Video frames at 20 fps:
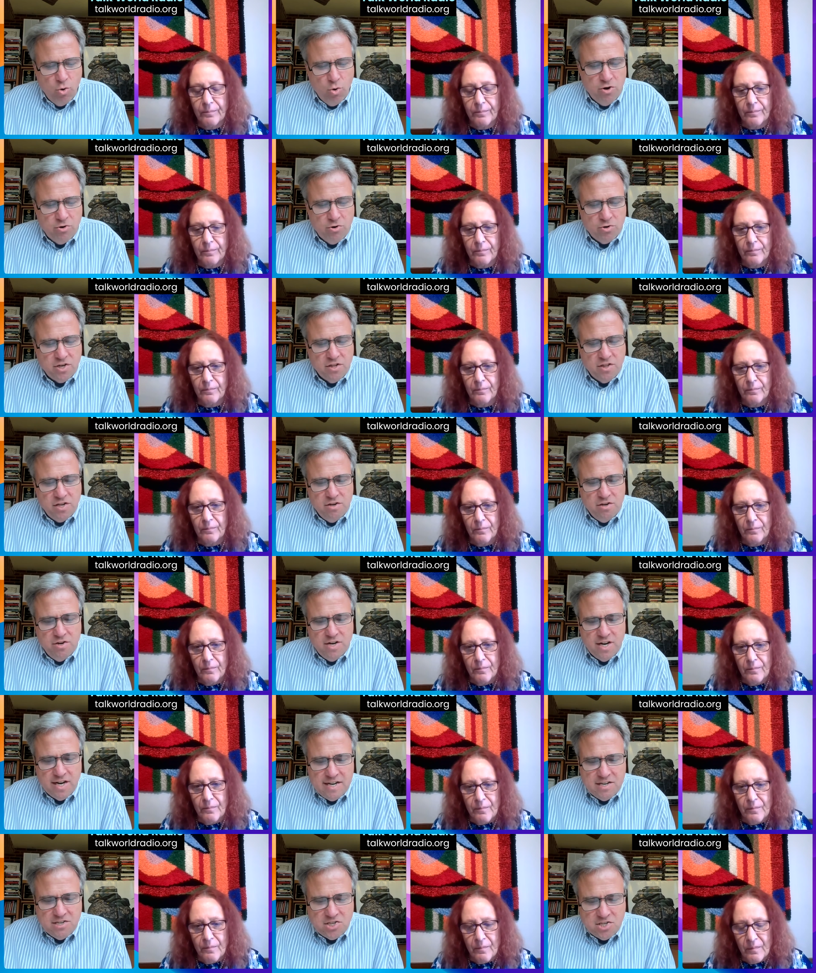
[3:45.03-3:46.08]
Speaker 1: quote, the
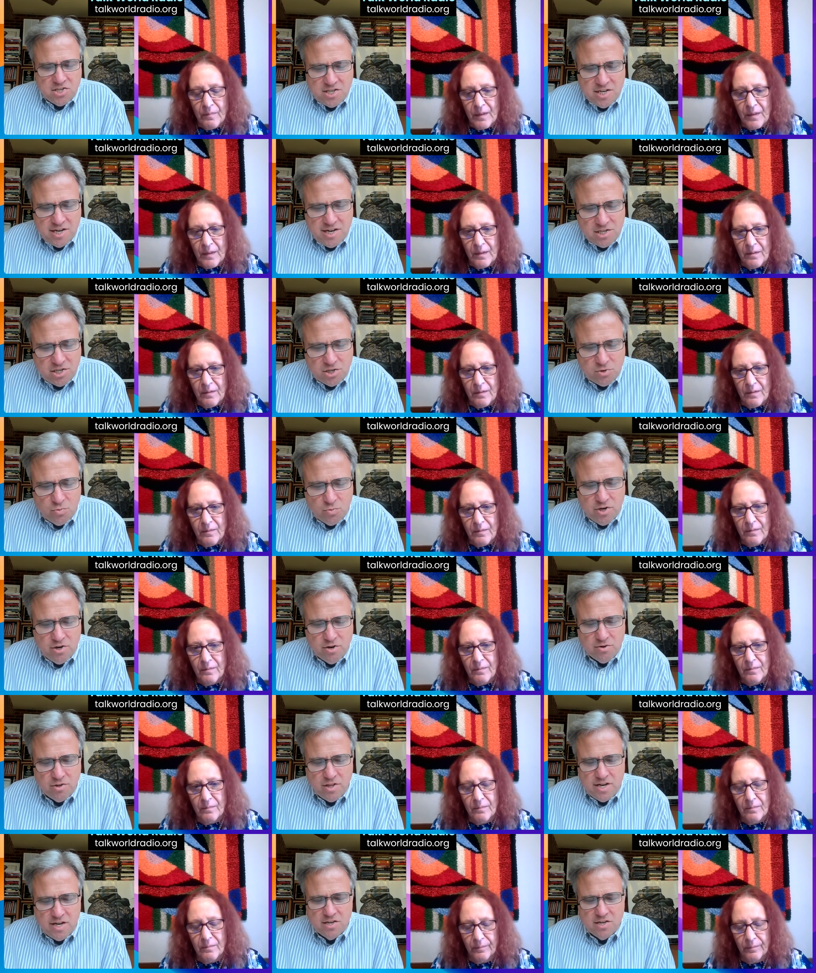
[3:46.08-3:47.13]
United States would
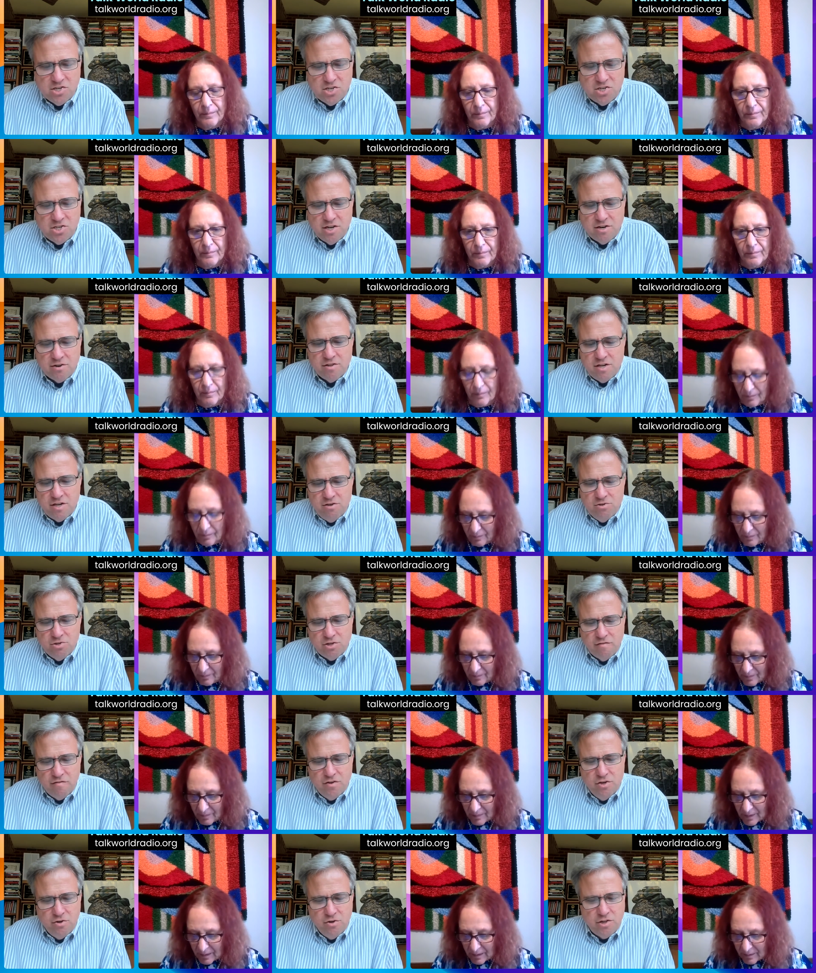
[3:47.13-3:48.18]
only consider the
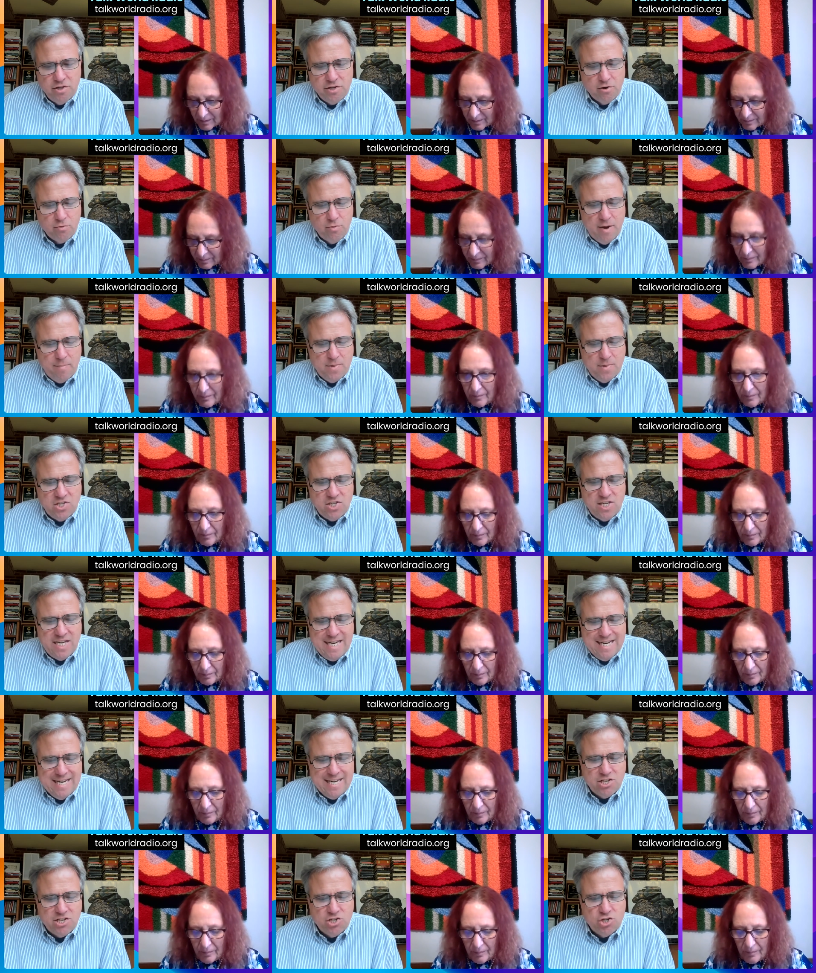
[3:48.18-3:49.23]
use of nuclear weapons
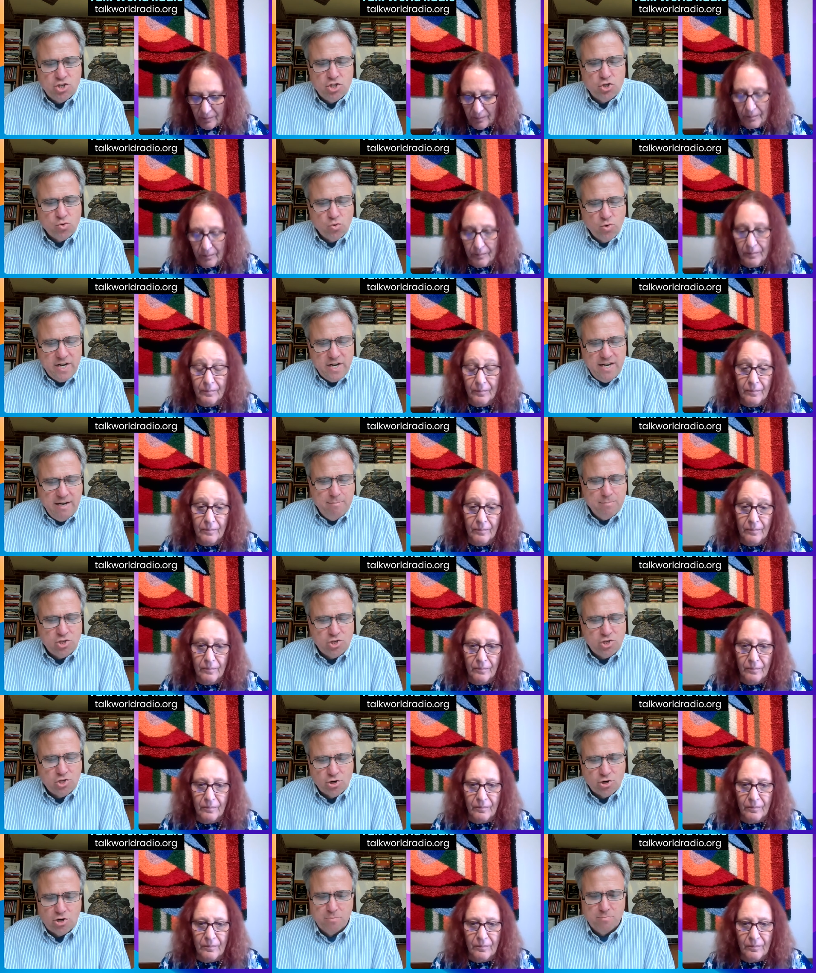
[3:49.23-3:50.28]
in extreme
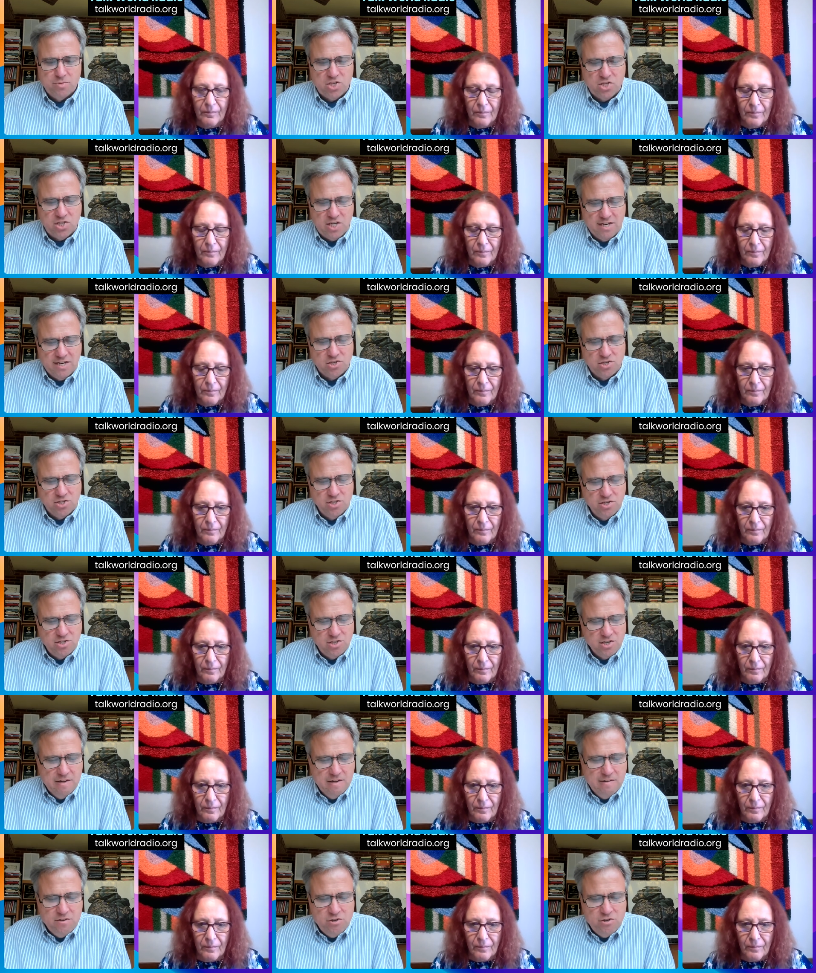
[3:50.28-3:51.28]
circumstances